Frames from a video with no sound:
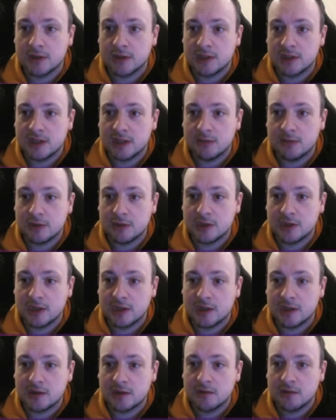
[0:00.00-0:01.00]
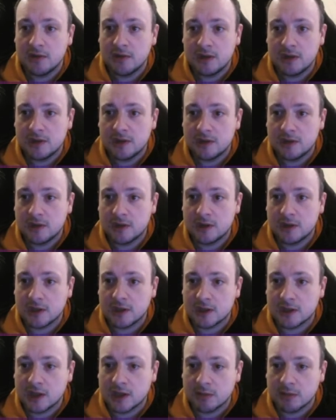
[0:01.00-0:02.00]
He seemed to think he seemed to
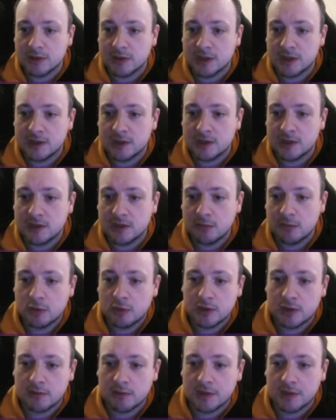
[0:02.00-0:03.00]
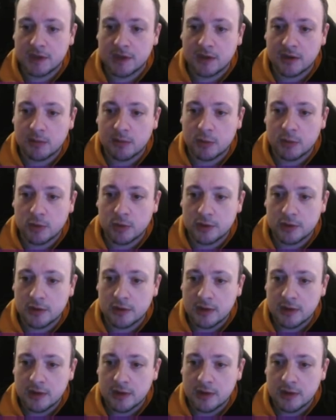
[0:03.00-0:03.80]
suggest a couple of changes to them, which I've taken on board.